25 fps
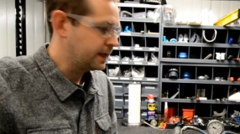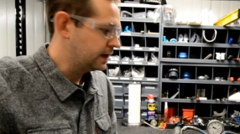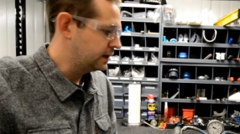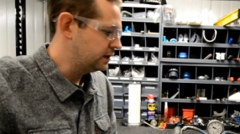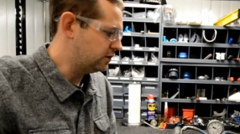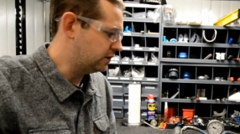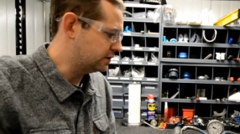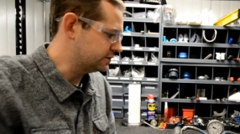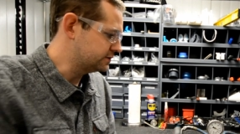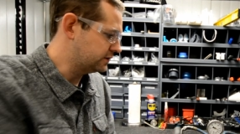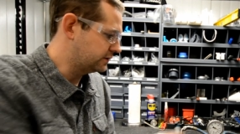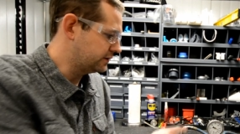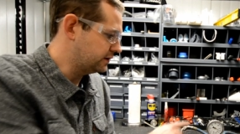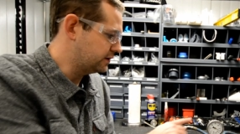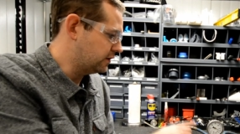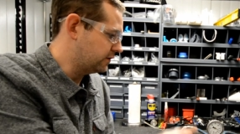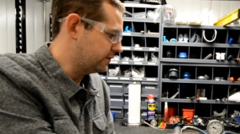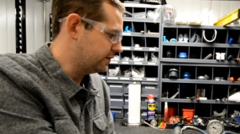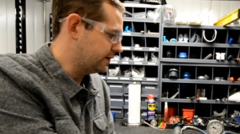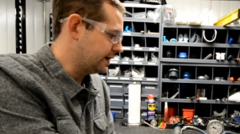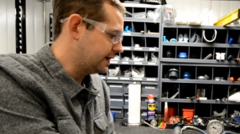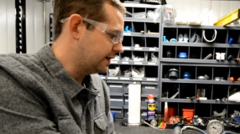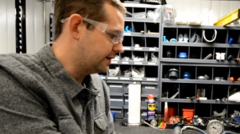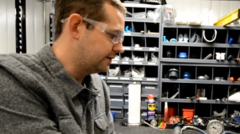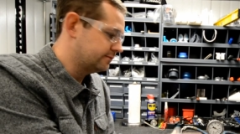You also, you
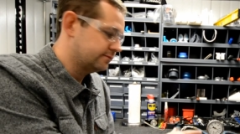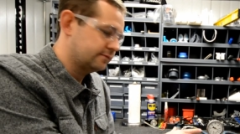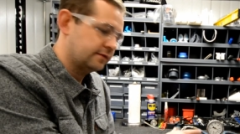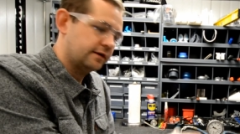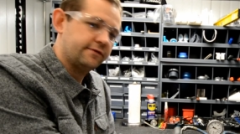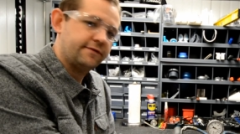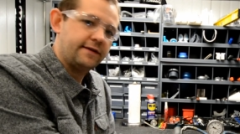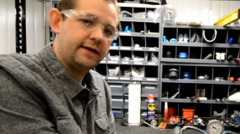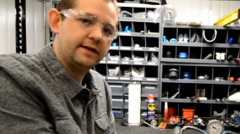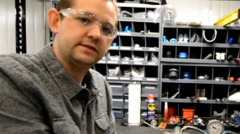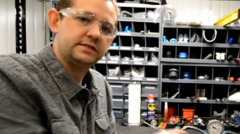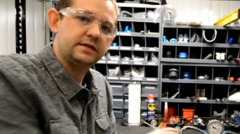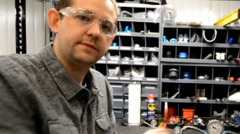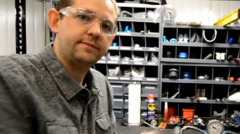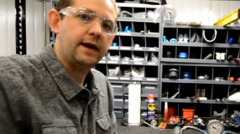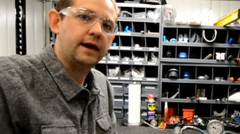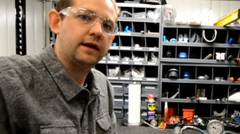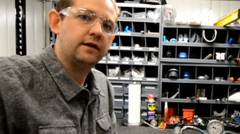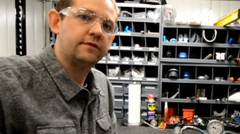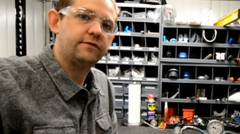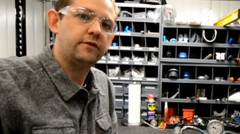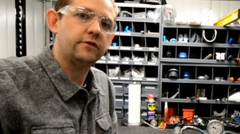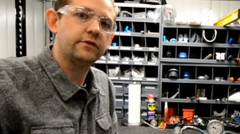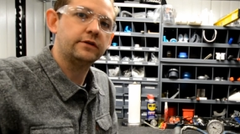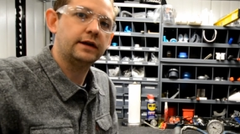don't need a fancy
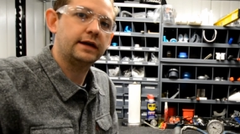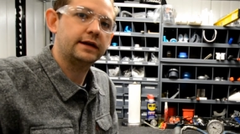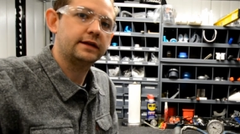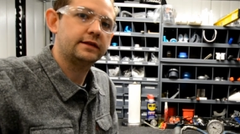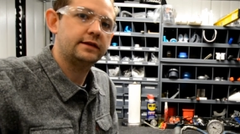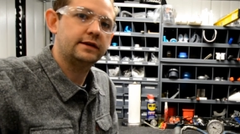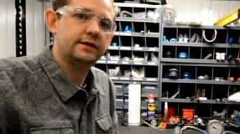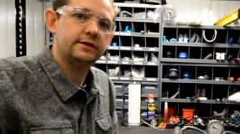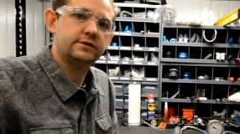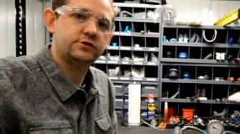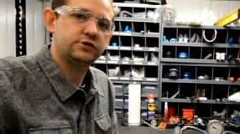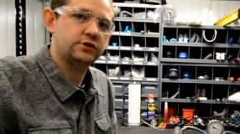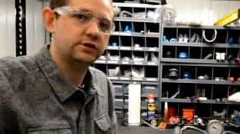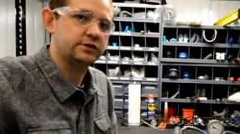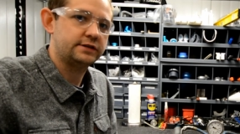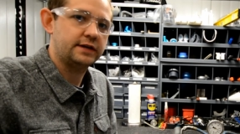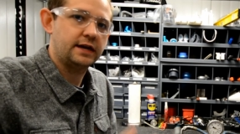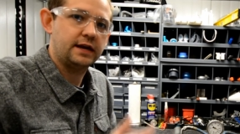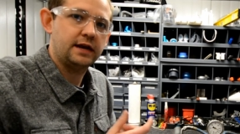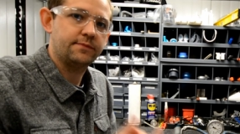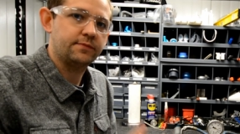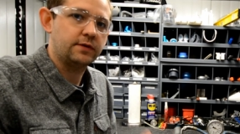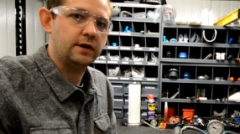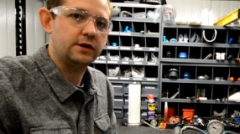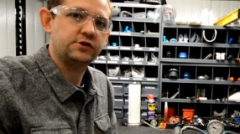manifold like this, just
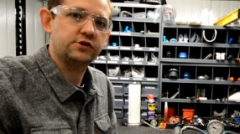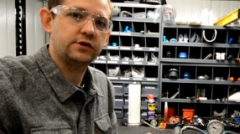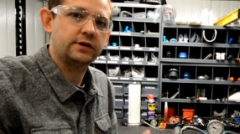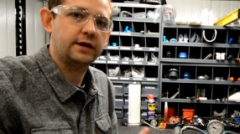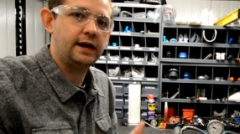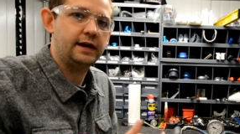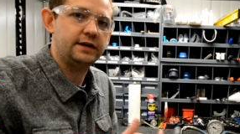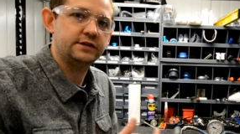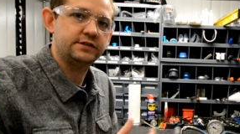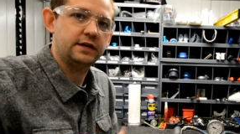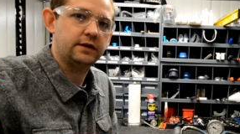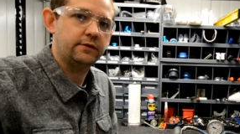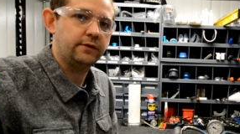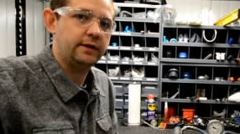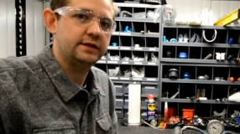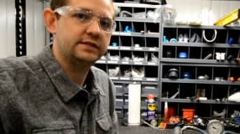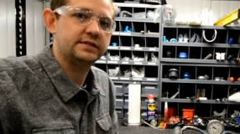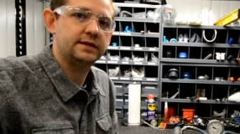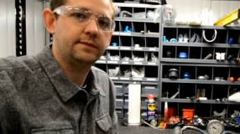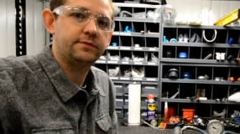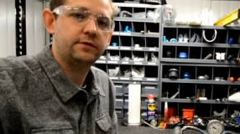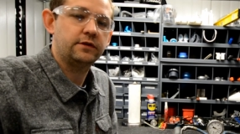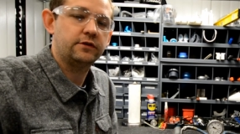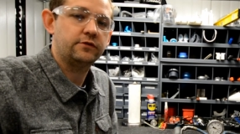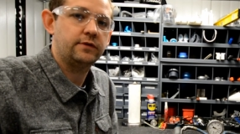any pressure gauge that reads
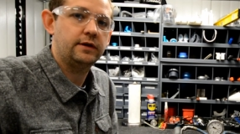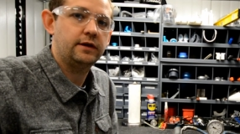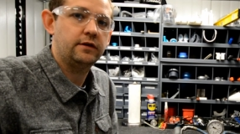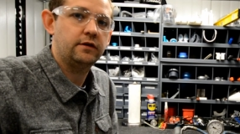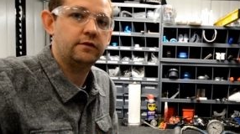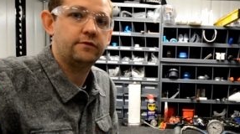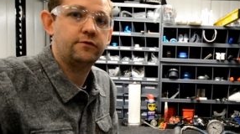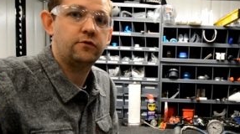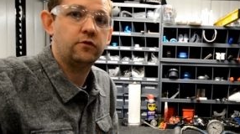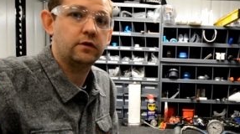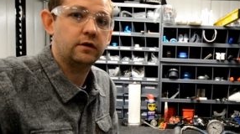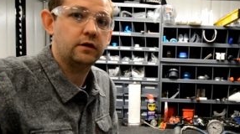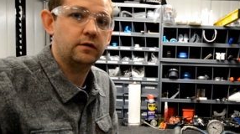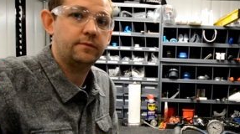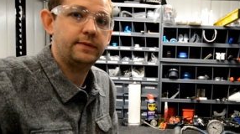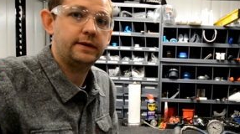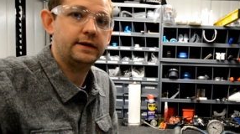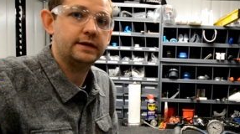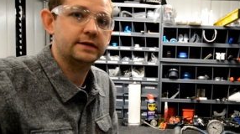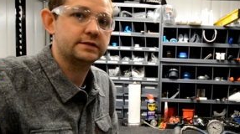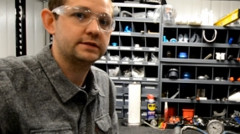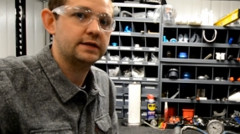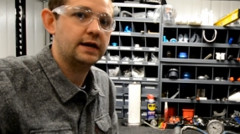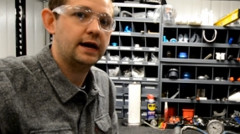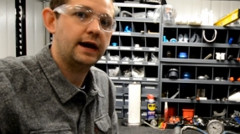up to three hundred, four hundred P
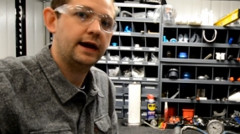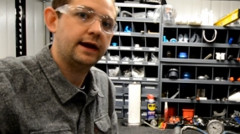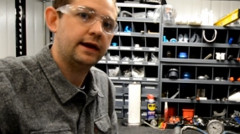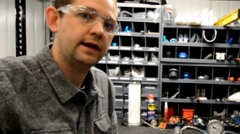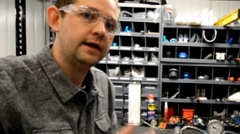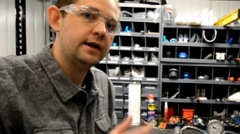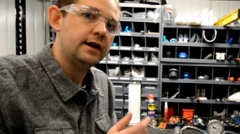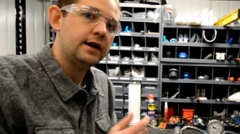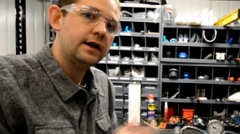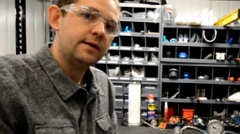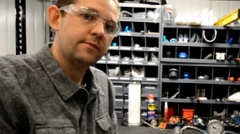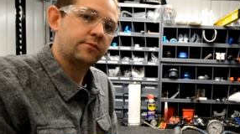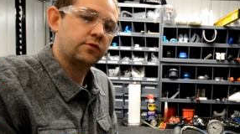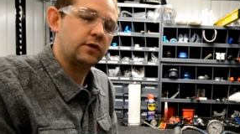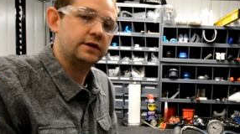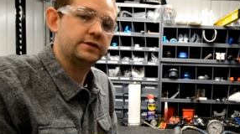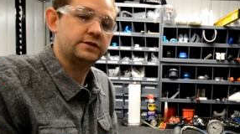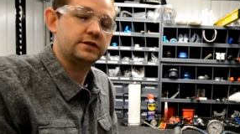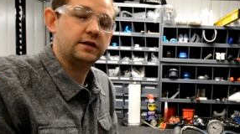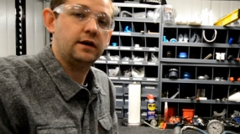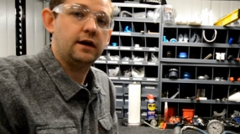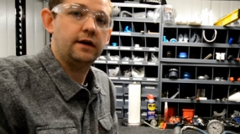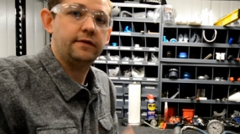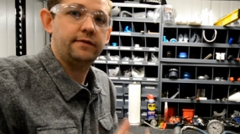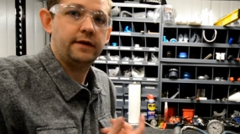S I, press
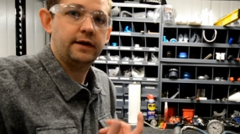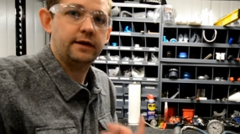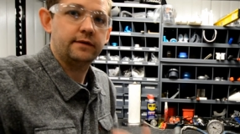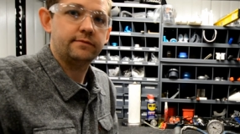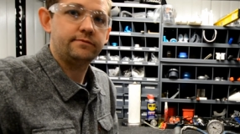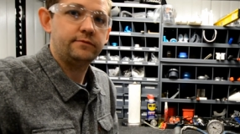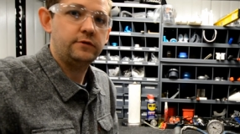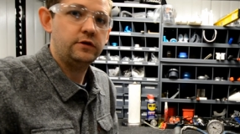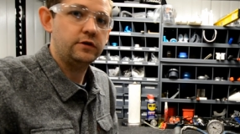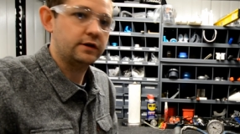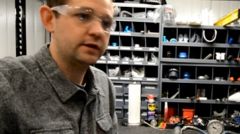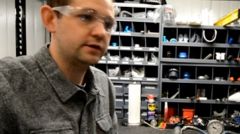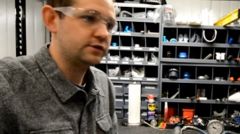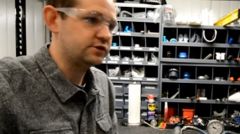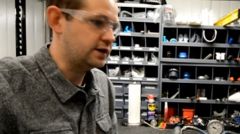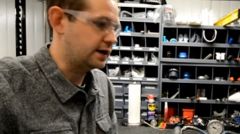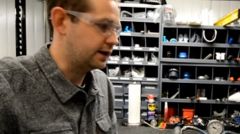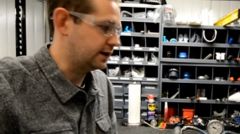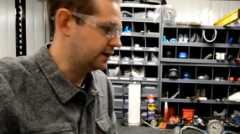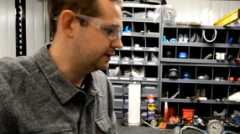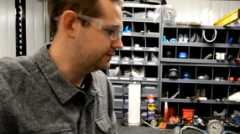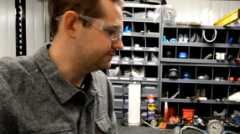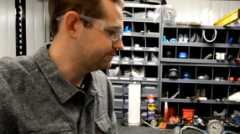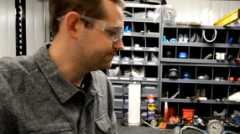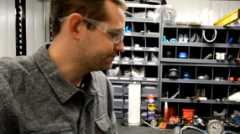it on there, you can
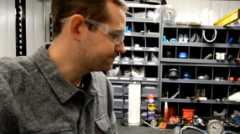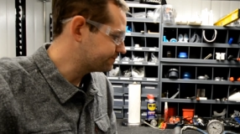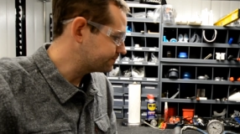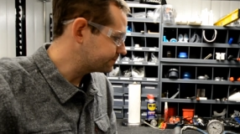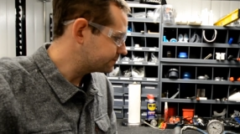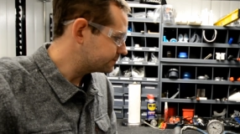check it.